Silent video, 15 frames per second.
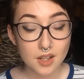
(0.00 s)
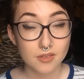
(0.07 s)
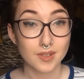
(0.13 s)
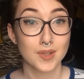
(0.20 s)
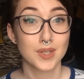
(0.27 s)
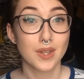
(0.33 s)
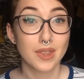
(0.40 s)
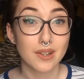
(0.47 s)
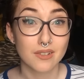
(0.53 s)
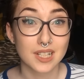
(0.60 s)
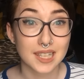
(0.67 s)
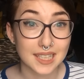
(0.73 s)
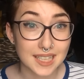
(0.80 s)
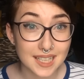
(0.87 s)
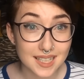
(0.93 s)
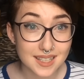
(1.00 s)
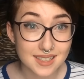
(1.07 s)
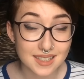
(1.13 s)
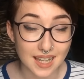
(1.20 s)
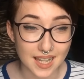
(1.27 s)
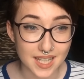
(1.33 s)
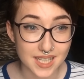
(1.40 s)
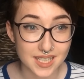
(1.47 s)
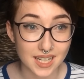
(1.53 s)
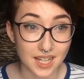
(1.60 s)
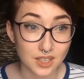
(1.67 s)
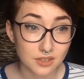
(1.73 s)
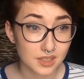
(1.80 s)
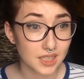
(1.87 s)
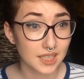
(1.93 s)
Found out they're in Leeds and
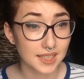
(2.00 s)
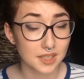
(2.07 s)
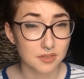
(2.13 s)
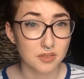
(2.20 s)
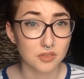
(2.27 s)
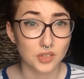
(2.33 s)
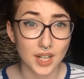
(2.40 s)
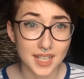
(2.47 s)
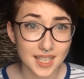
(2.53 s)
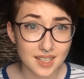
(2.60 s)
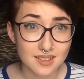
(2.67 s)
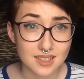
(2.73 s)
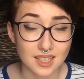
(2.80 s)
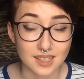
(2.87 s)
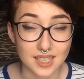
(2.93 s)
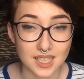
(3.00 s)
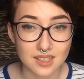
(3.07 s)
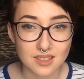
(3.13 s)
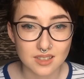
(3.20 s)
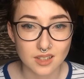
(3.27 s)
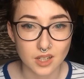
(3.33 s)
I currently live right next to Leeds.